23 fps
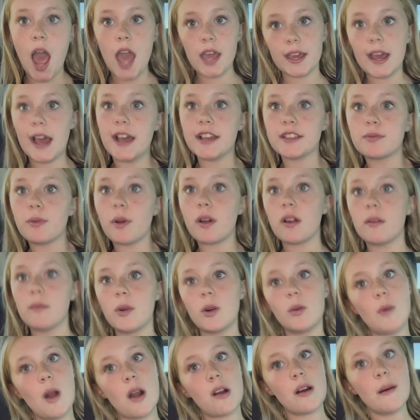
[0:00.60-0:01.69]
guys, welcome
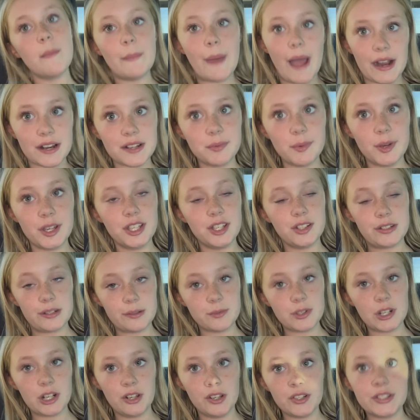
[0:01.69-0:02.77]
or welcome back to my YouTube
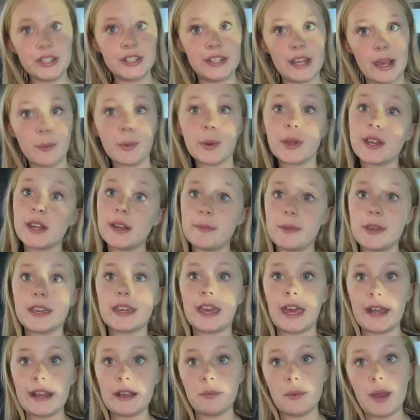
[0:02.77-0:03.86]
channel. Today we're going to be
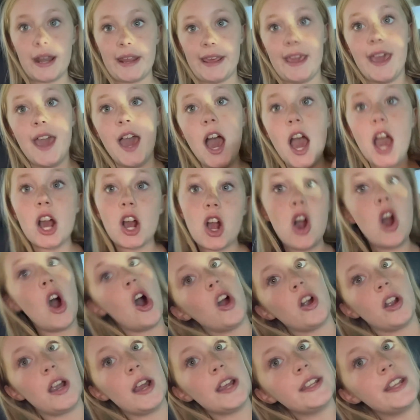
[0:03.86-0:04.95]
getting ready,
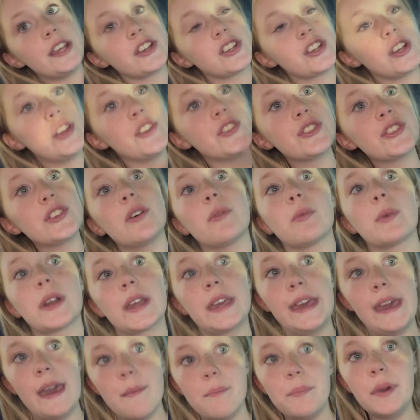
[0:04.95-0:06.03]
car edition. So we're
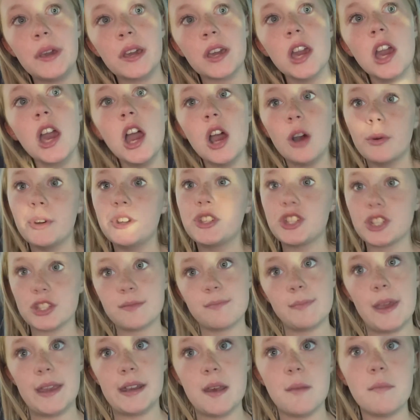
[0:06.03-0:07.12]
camping, we just
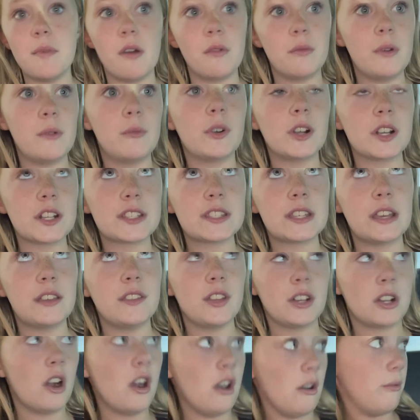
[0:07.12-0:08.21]
made it, but we want to sit in
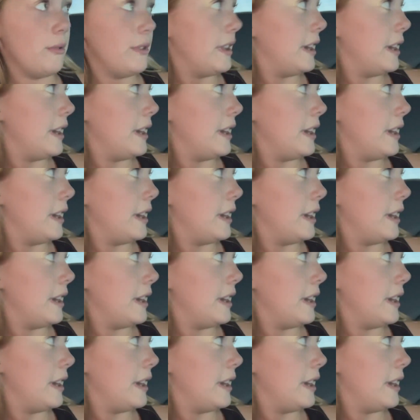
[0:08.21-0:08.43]
the car with